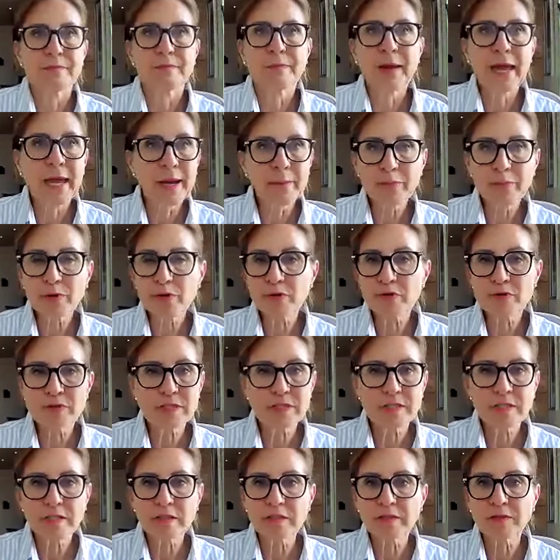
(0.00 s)
pamper
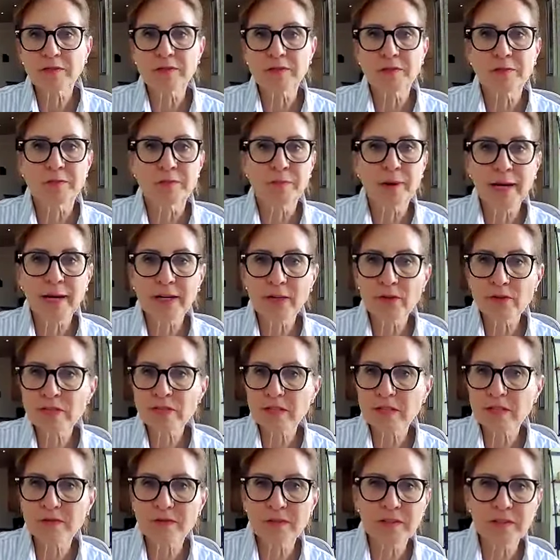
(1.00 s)
yourself, buy
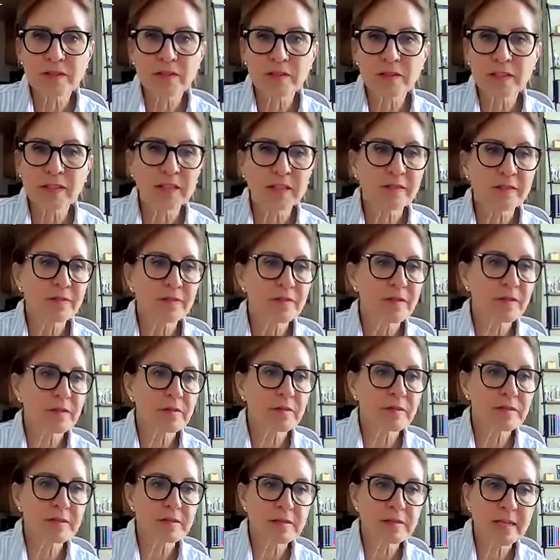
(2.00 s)
yourself a little gift,
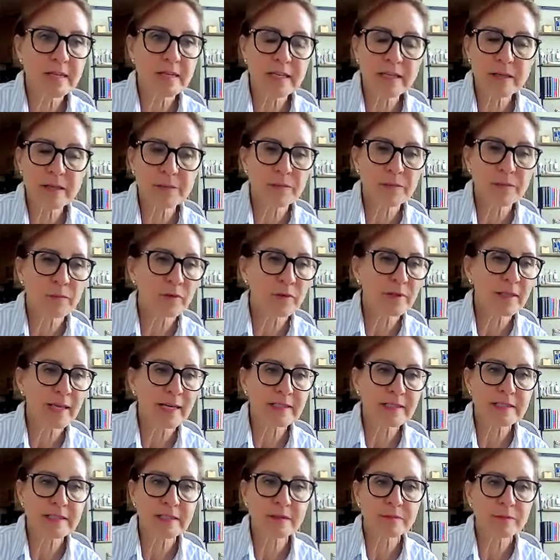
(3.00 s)
take a
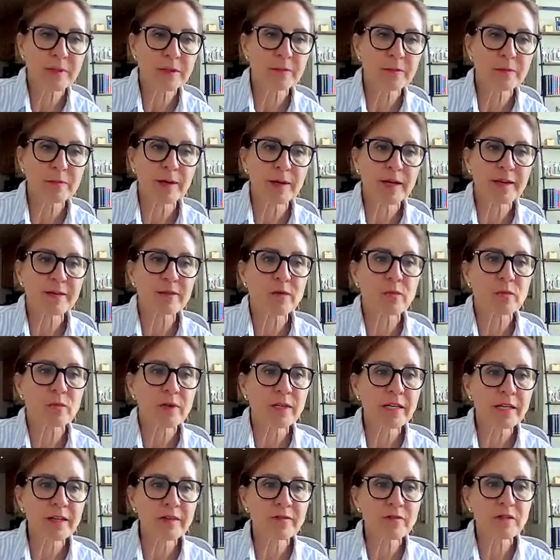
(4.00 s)
relaxing bubble bath,
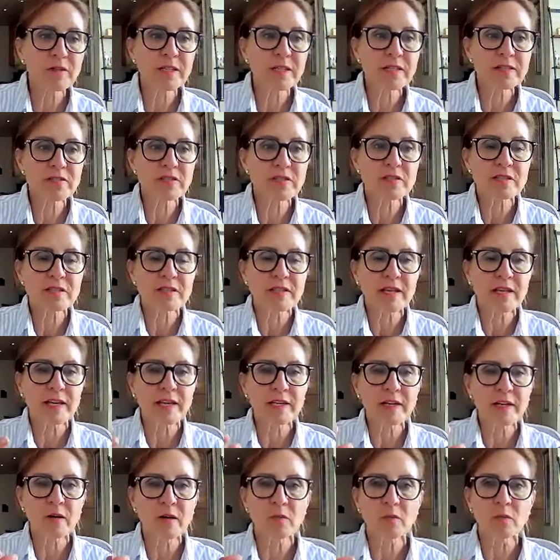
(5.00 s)
whatever it is, just
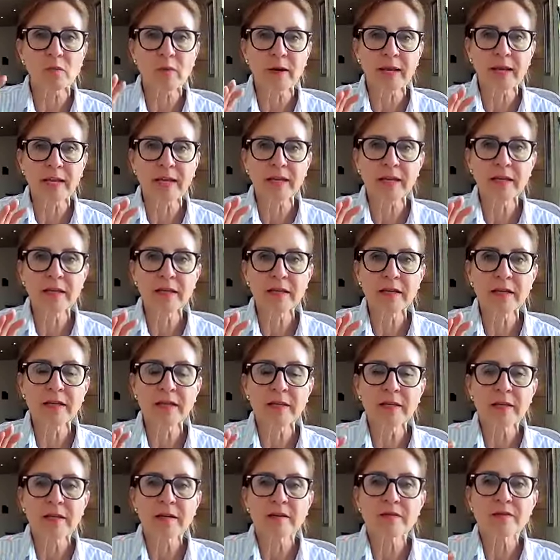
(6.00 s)
get away
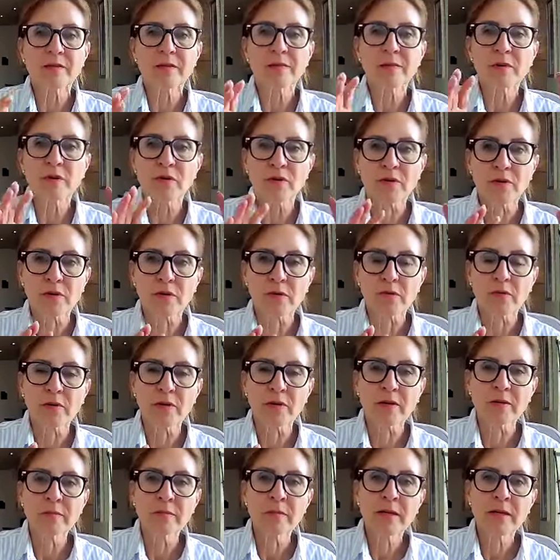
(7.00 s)
from your
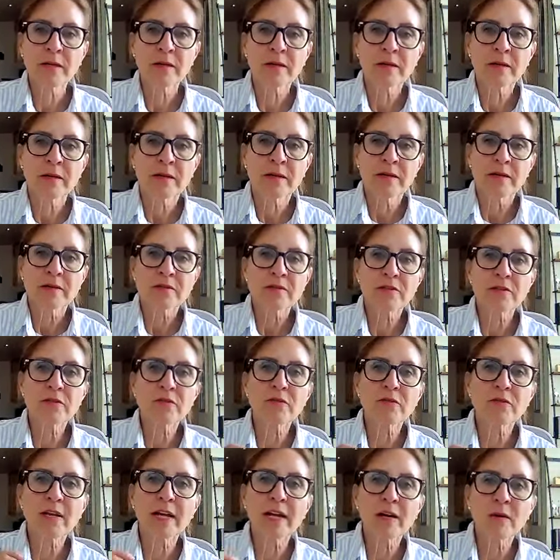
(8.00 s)
norm. So
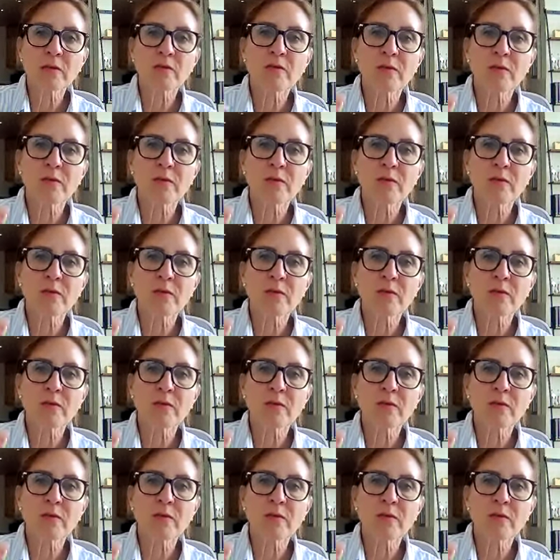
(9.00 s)
you're not